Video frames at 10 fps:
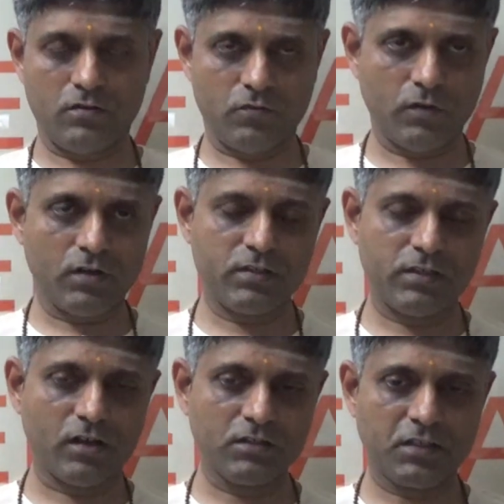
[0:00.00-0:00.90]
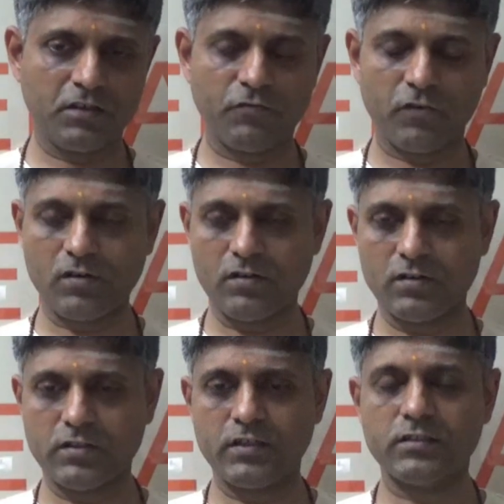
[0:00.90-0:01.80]
What is she asking for?
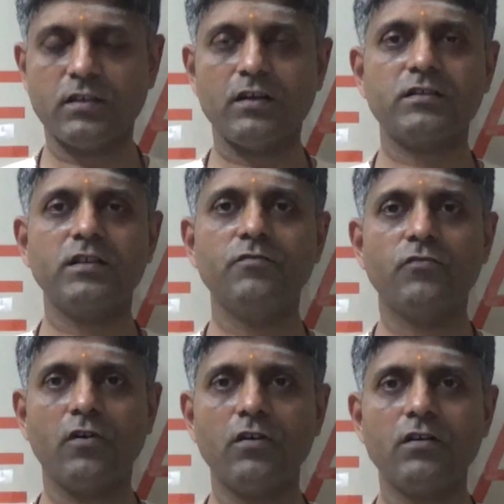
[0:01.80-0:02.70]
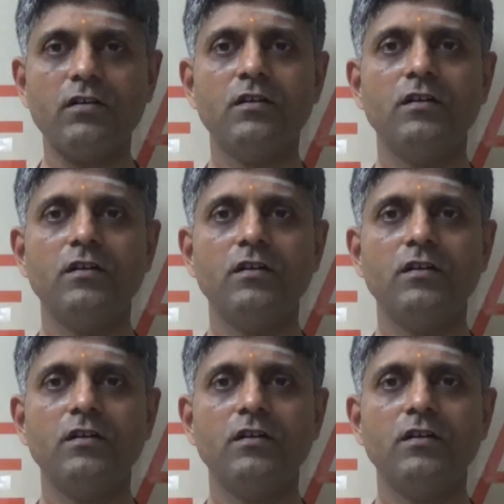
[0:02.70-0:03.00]
She is asking for